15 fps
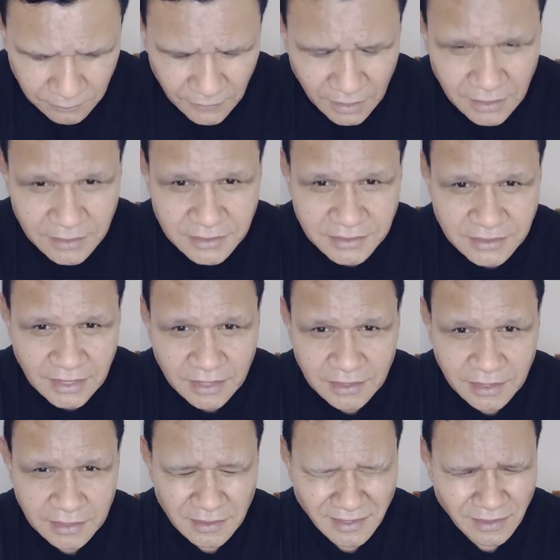and this
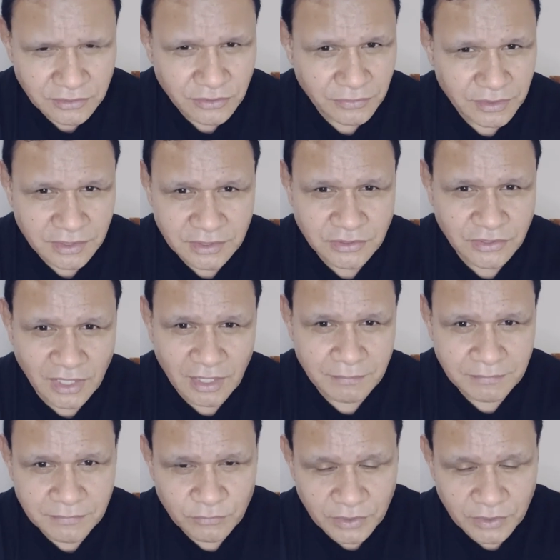Sunday, during this time,